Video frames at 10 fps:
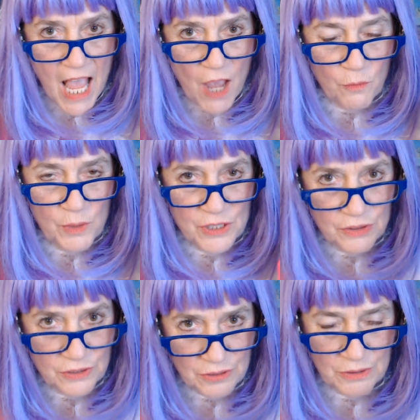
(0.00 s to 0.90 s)
When you
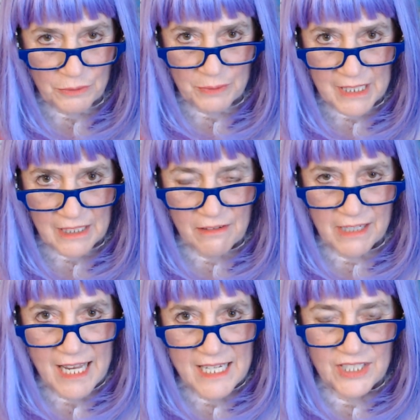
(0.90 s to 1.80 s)
do a
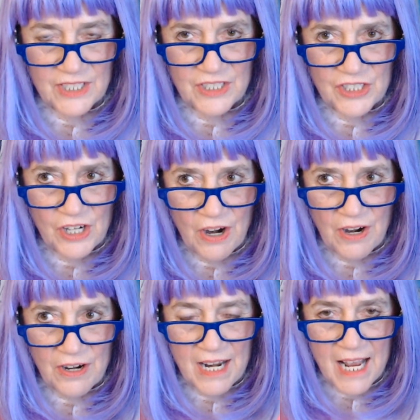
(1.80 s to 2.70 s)
relocation
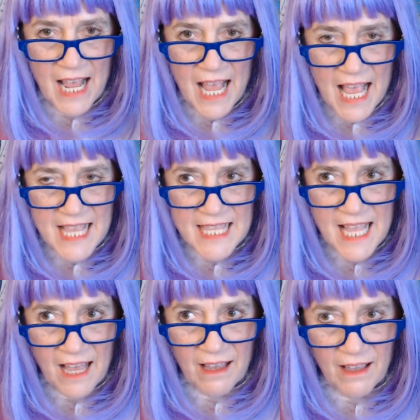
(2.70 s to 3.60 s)
chart,
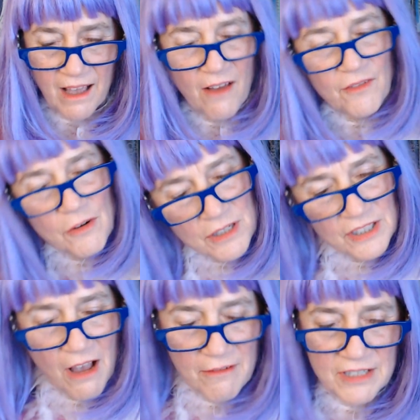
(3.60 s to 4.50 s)
now, of course, always